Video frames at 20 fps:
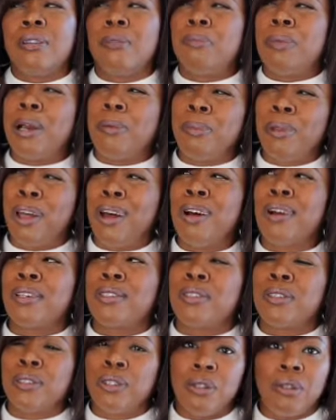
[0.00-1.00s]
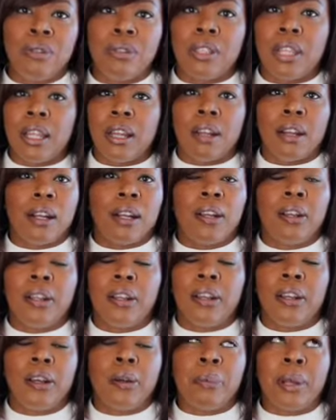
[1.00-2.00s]
my blog's newsletter.
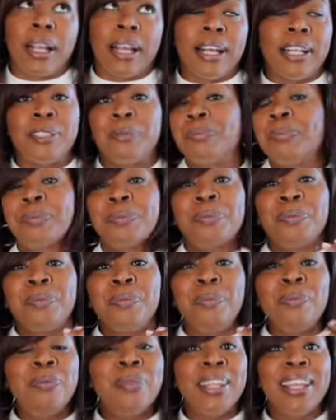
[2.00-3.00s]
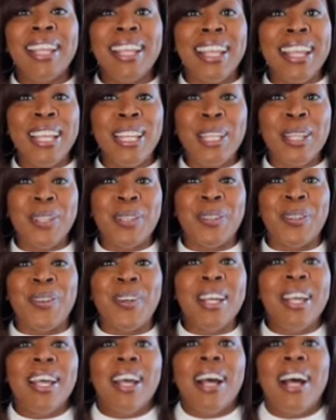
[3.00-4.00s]
Oh my God.
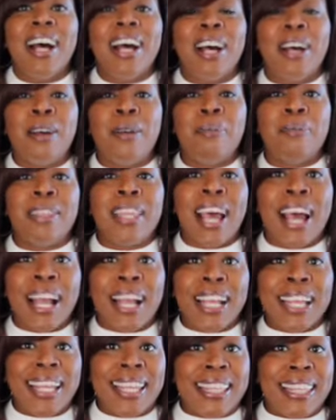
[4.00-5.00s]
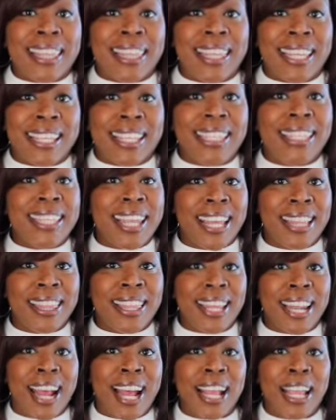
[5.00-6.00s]
Anywho, the
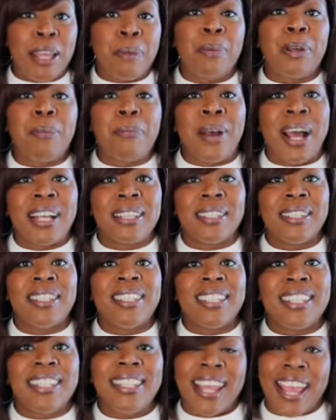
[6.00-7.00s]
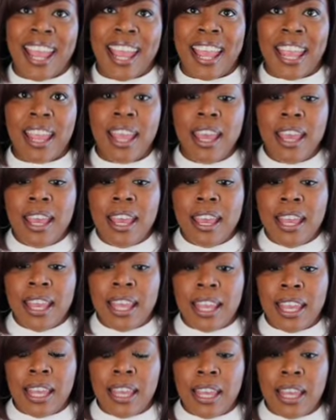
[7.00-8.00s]
set that I am unboxing today
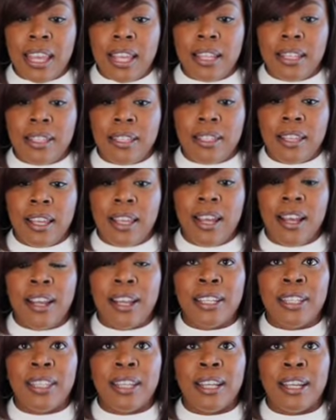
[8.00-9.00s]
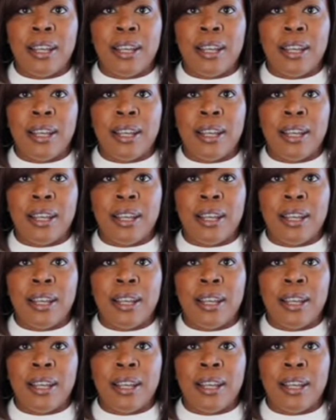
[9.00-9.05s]
is the